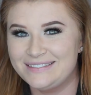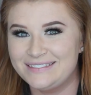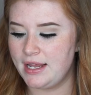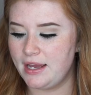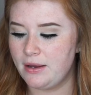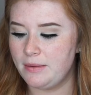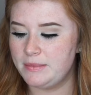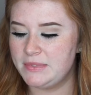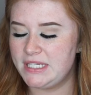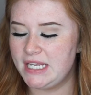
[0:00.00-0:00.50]

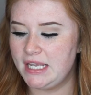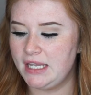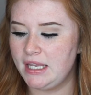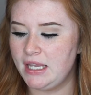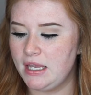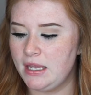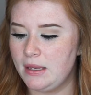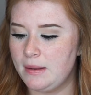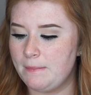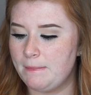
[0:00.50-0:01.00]
Now I'm
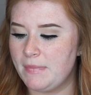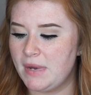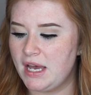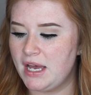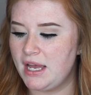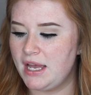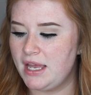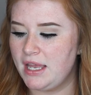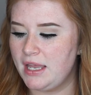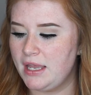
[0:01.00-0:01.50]
taking
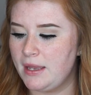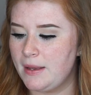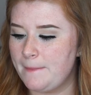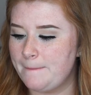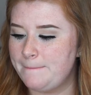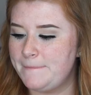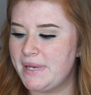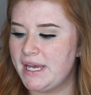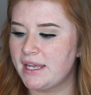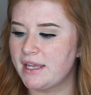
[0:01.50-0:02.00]
my
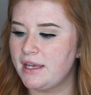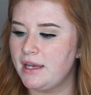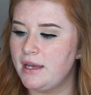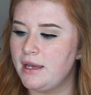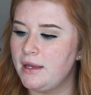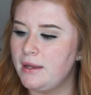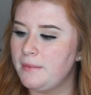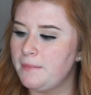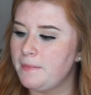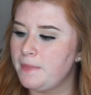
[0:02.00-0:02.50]

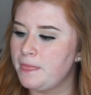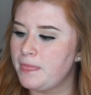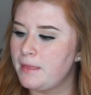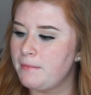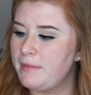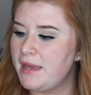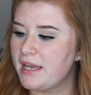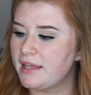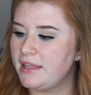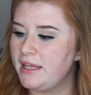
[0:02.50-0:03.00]
Becca
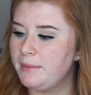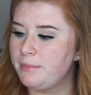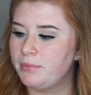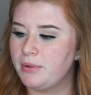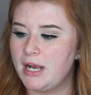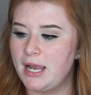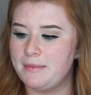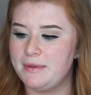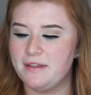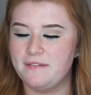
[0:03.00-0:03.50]
Backlight
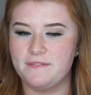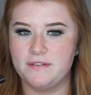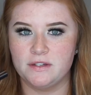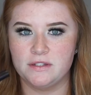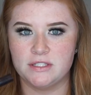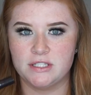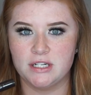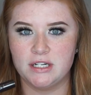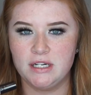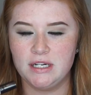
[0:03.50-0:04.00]
priming
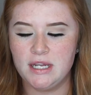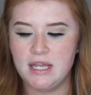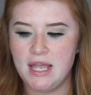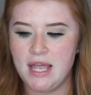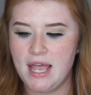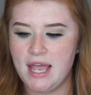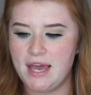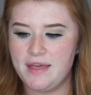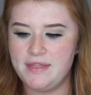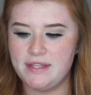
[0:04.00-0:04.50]
filter,
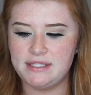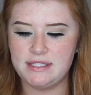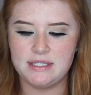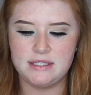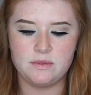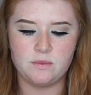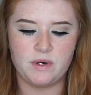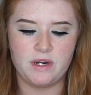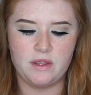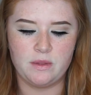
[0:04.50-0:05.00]
and this
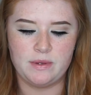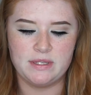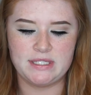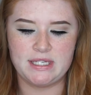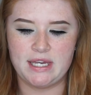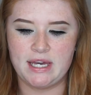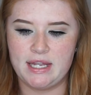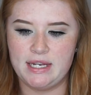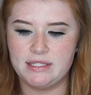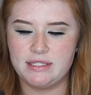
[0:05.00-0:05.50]
is one of the ones
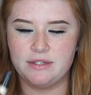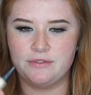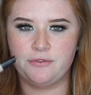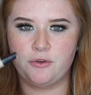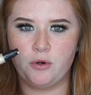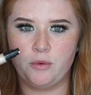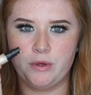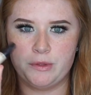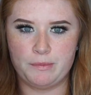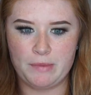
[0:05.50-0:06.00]
I got at
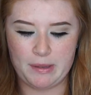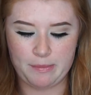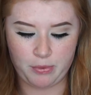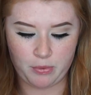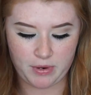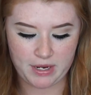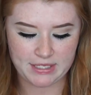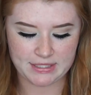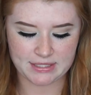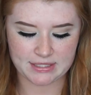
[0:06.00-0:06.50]
Sephora with my
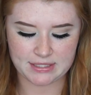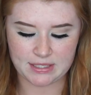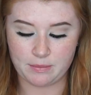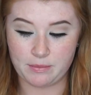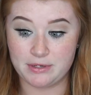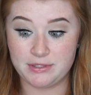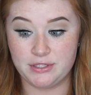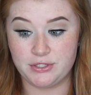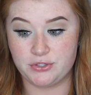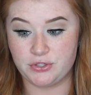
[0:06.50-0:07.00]
points because I
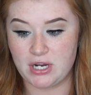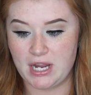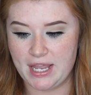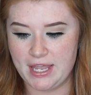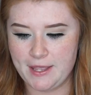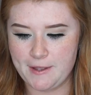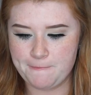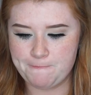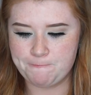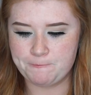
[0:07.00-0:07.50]
wanted to try
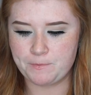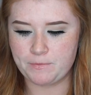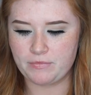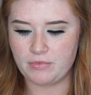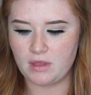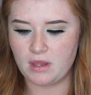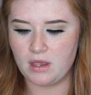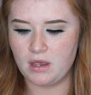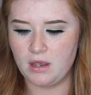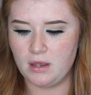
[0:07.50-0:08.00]
it.
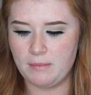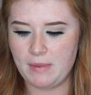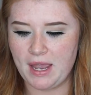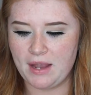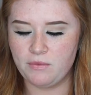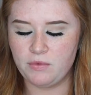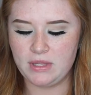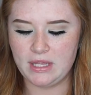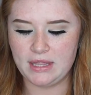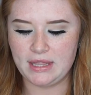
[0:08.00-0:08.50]

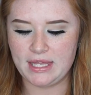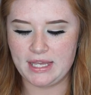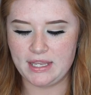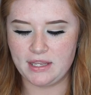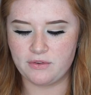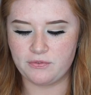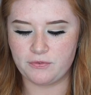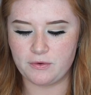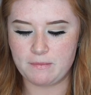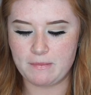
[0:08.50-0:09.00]
I really
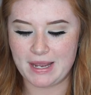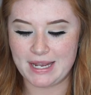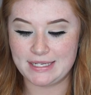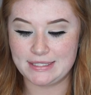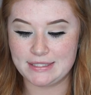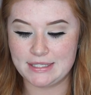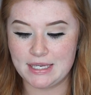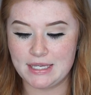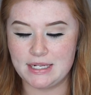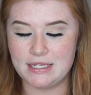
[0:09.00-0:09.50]
like, for my
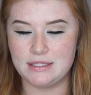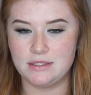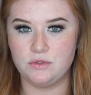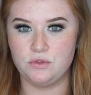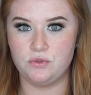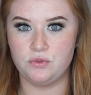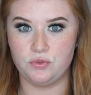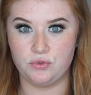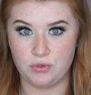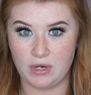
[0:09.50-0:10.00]
skin,
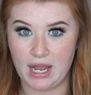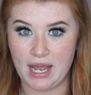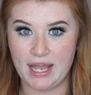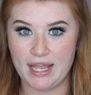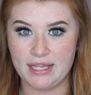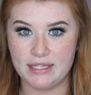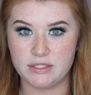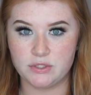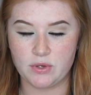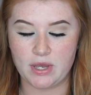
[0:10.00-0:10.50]
it's
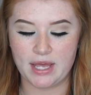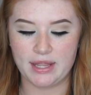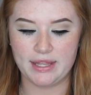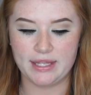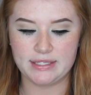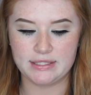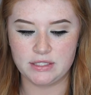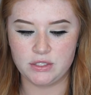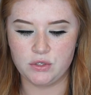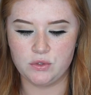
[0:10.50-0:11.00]
dry, so I
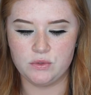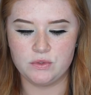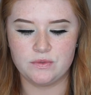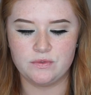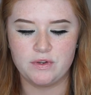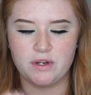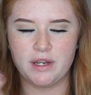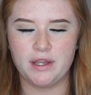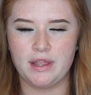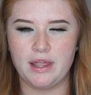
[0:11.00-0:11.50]
like to use
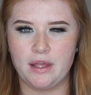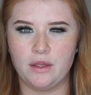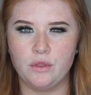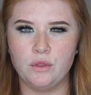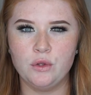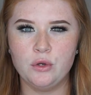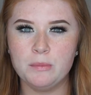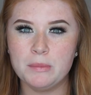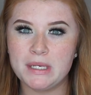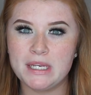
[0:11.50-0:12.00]
very
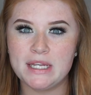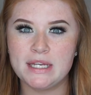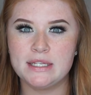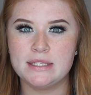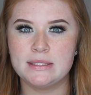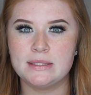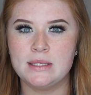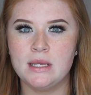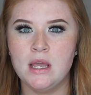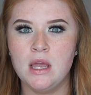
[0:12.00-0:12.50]

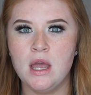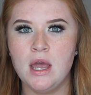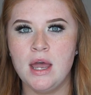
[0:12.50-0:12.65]
luminous.